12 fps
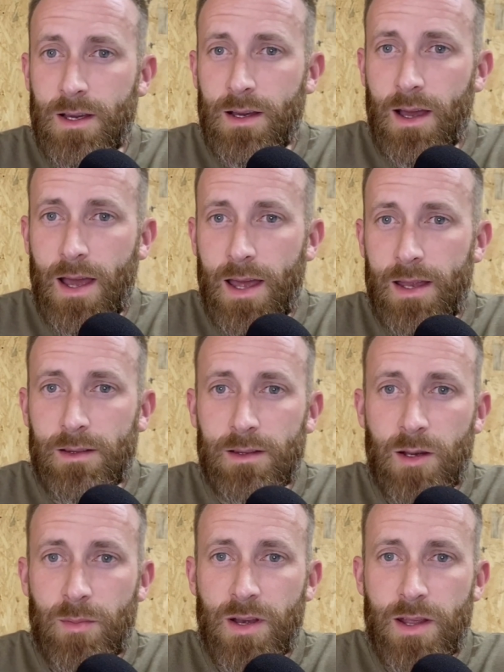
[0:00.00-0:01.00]
at
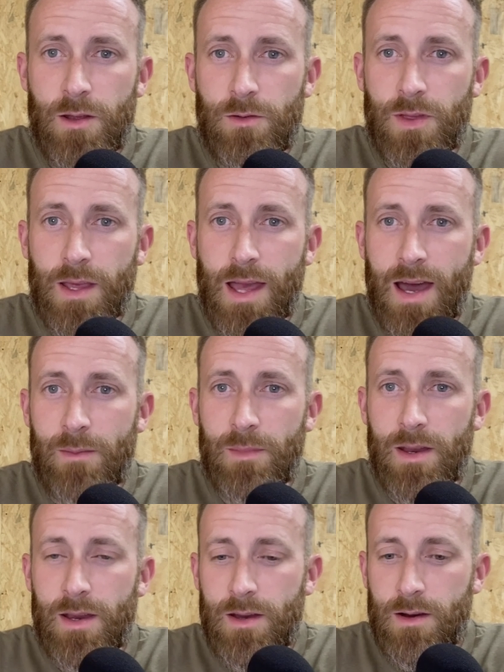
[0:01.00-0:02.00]
Liberty Youth
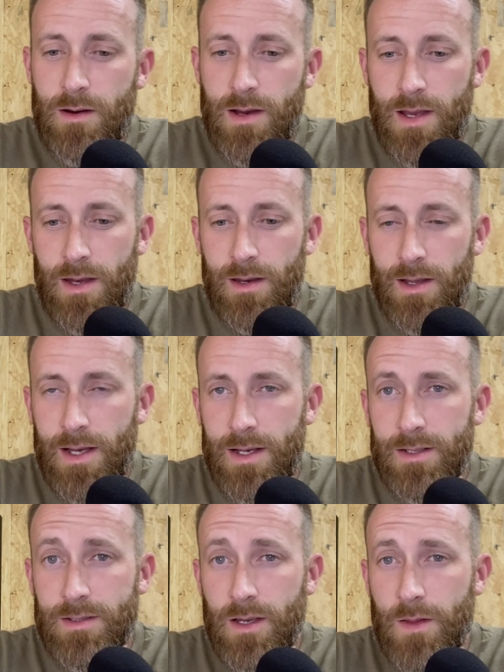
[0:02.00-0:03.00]
Academy here
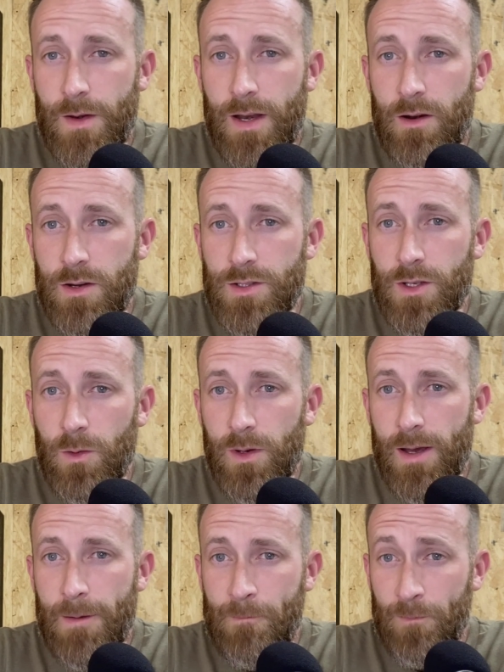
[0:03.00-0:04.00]
in Southern
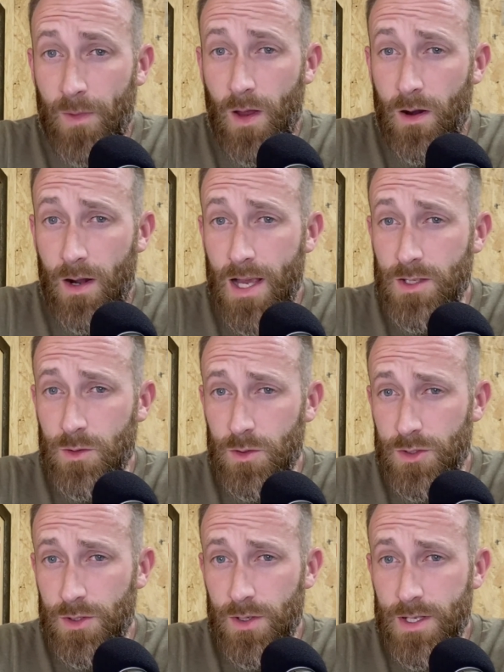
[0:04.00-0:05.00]
Arizona, our high school
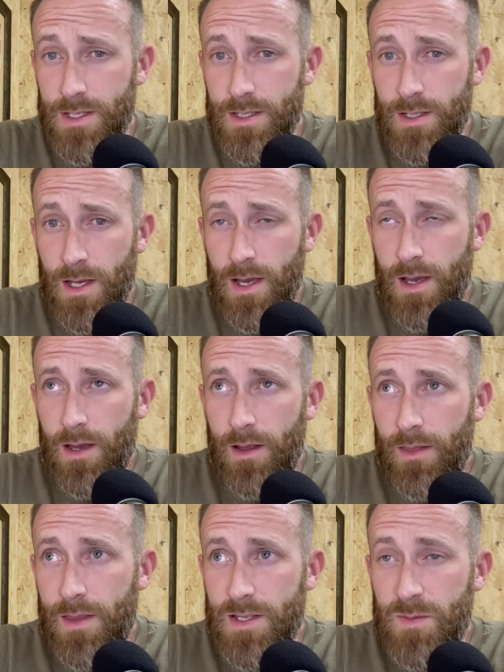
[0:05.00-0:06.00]
students
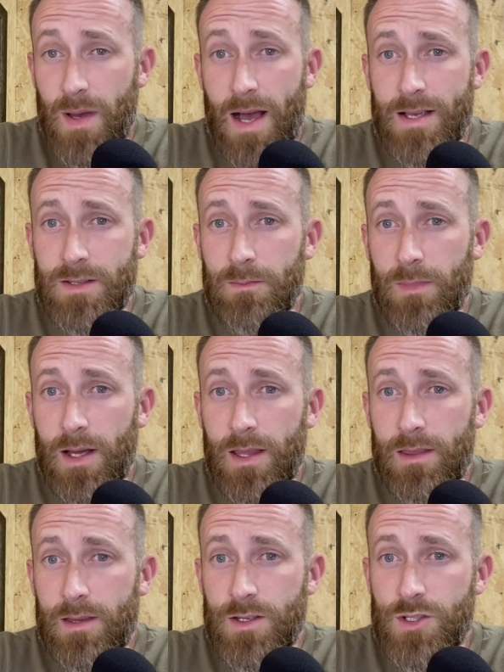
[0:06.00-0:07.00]
this past
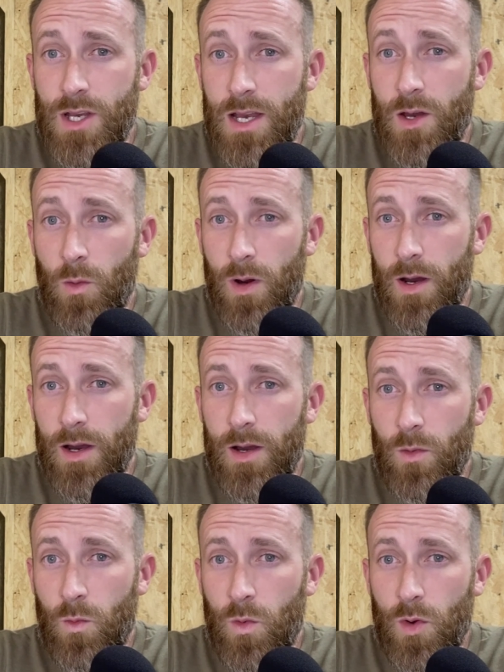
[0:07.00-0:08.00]
month in January
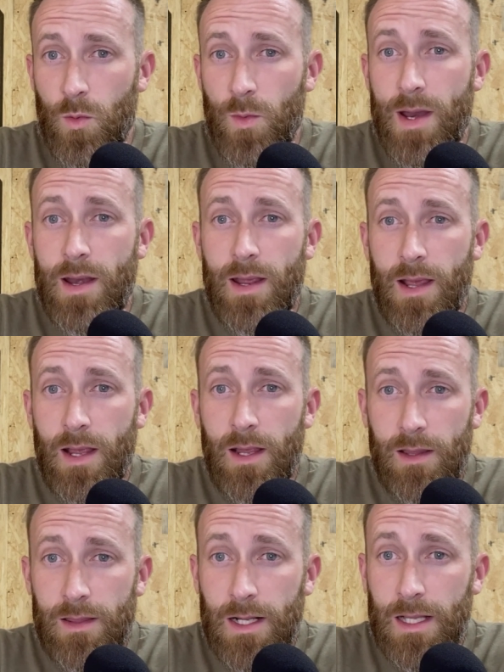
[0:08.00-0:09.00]
were
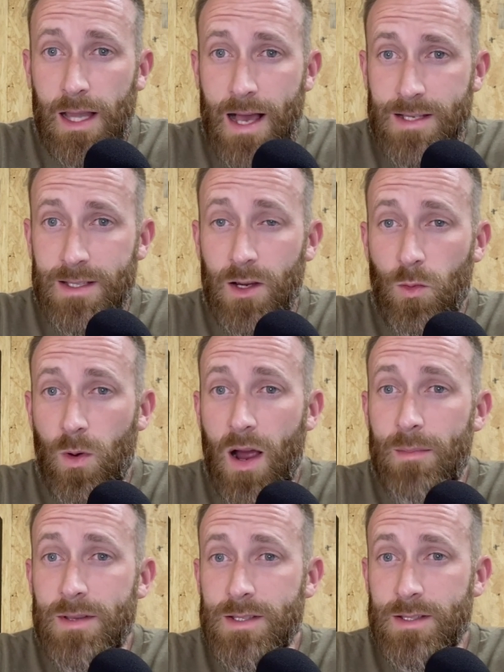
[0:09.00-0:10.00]
reading the classic
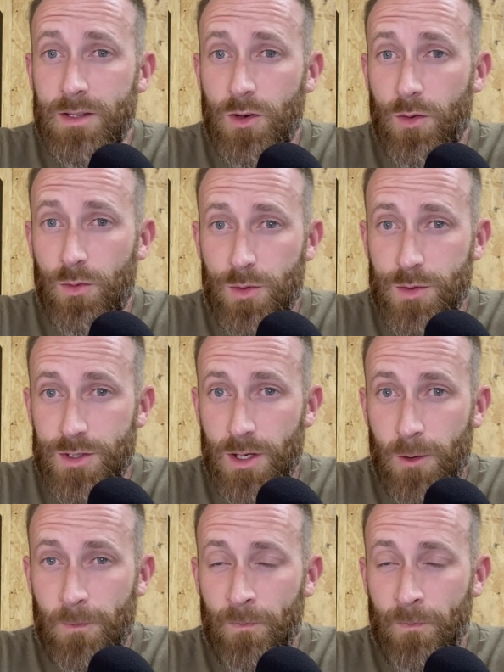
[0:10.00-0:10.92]
Robinson Crusoe.